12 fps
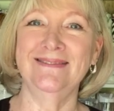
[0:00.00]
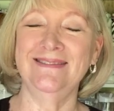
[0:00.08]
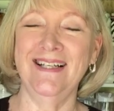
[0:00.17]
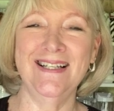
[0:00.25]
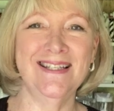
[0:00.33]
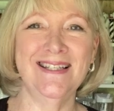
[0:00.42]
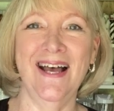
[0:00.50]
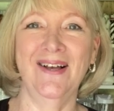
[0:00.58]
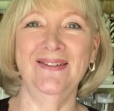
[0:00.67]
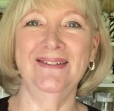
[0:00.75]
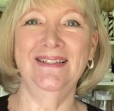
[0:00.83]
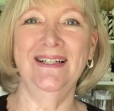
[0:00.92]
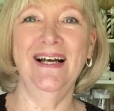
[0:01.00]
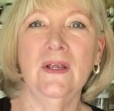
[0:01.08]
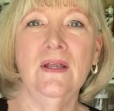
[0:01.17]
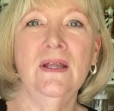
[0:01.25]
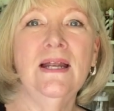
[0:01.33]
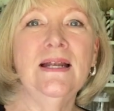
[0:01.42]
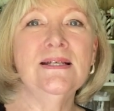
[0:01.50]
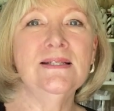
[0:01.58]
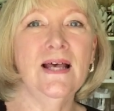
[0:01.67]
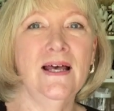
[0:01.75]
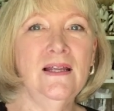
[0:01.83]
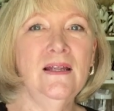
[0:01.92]
Didn't sell and I
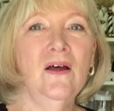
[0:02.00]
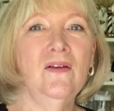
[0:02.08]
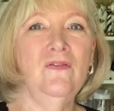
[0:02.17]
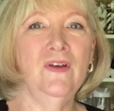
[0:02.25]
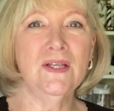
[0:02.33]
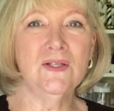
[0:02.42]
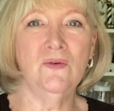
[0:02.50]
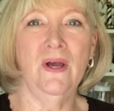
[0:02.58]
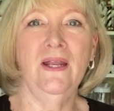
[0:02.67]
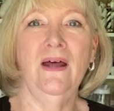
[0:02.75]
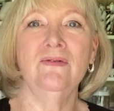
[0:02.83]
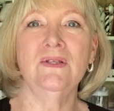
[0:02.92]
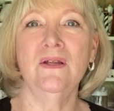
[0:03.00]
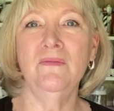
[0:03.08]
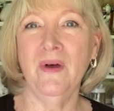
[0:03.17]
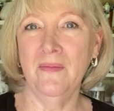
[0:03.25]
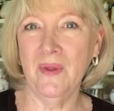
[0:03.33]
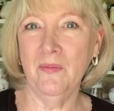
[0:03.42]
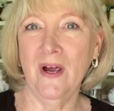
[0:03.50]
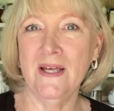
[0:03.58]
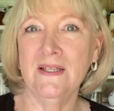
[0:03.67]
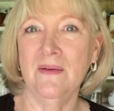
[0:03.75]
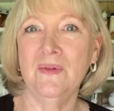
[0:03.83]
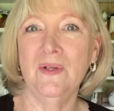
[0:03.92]
decided on fixed rate I was going to bump the price up